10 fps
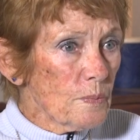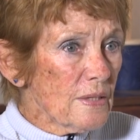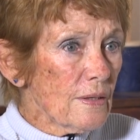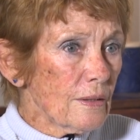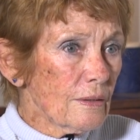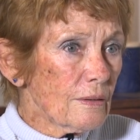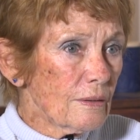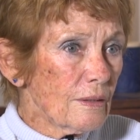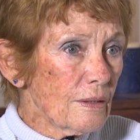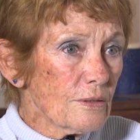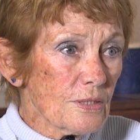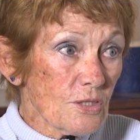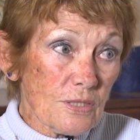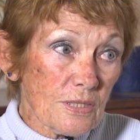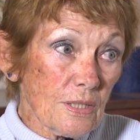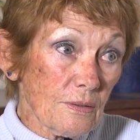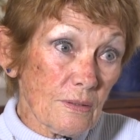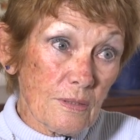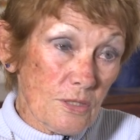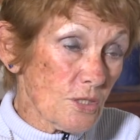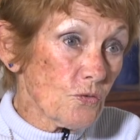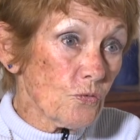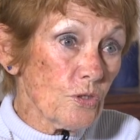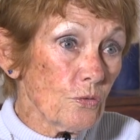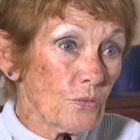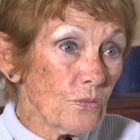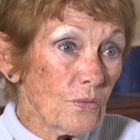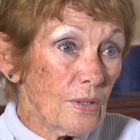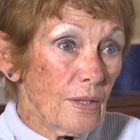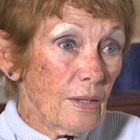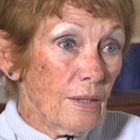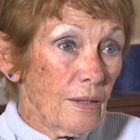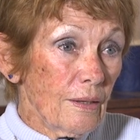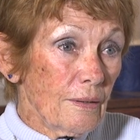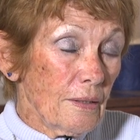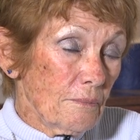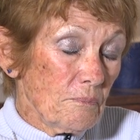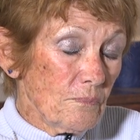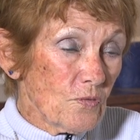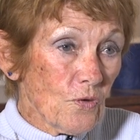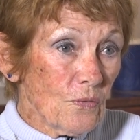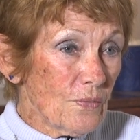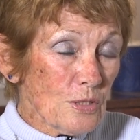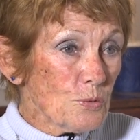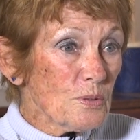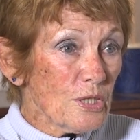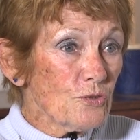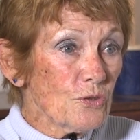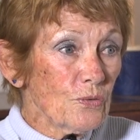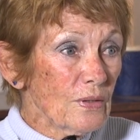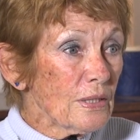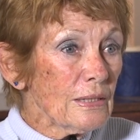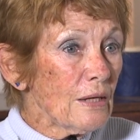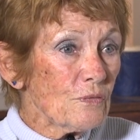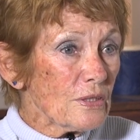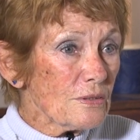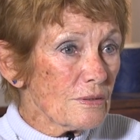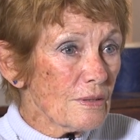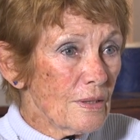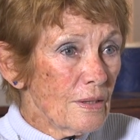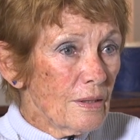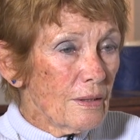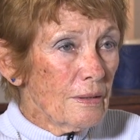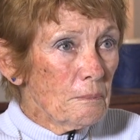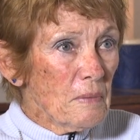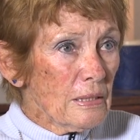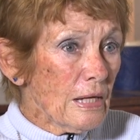me there and He just said, this is for you. So that's what I do and I love it. I